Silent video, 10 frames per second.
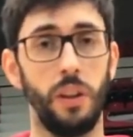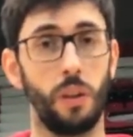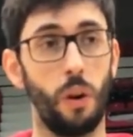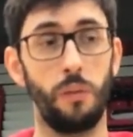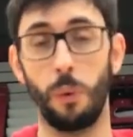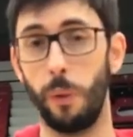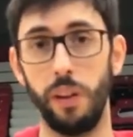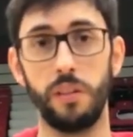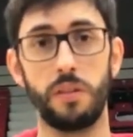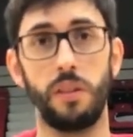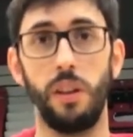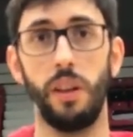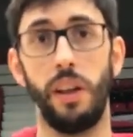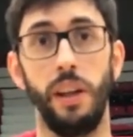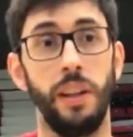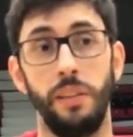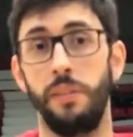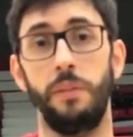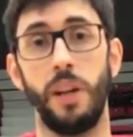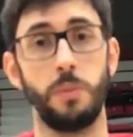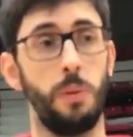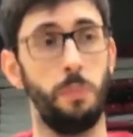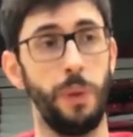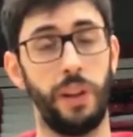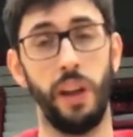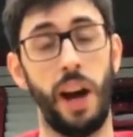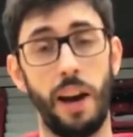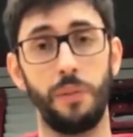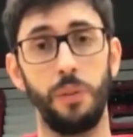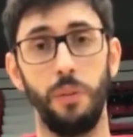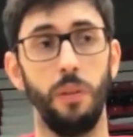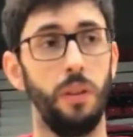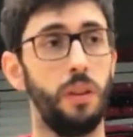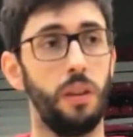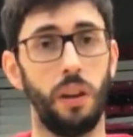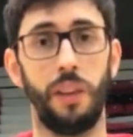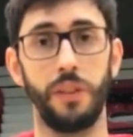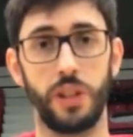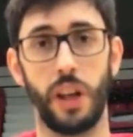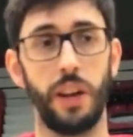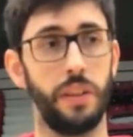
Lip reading: go for wins, and that's what we have to understand.